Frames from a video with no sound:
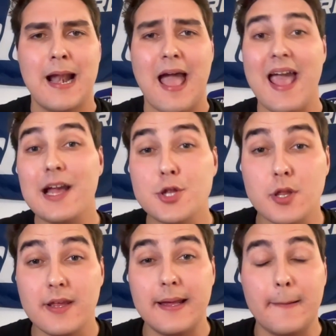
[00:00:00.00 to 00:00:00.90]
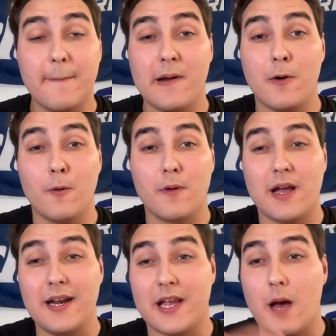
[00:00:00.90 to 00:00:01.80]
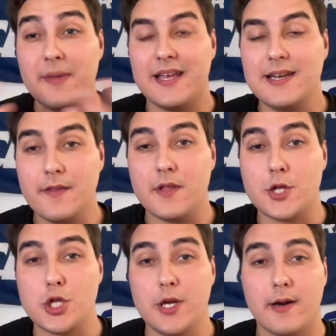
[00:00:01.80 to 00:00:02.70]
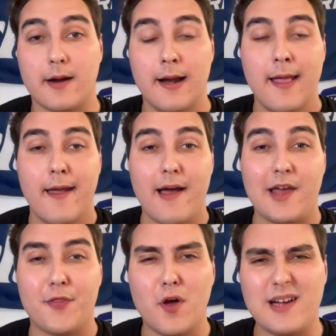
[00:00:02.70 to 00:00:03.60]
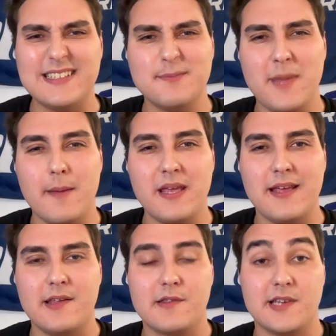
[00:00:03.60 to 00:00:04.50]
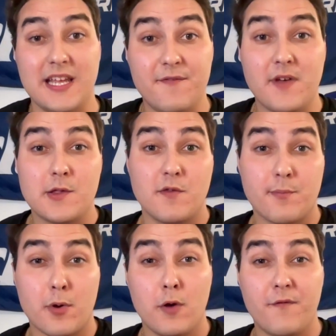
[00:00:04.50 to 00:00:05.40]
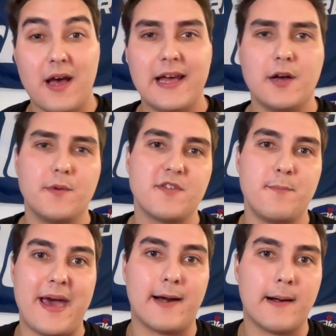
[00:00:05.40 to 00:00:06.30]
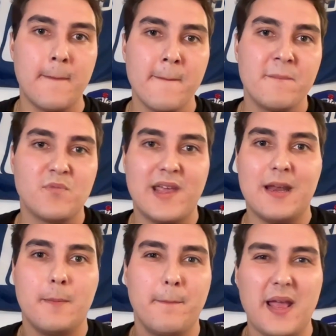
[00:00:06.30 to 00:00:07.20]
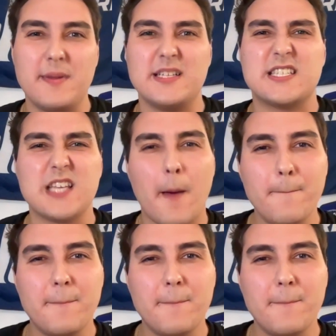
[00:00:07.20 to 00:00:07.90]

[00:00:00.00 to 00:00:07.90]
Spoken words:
I actually, kind of coming into this year, I thought maybe his defensive profile was better than maybe some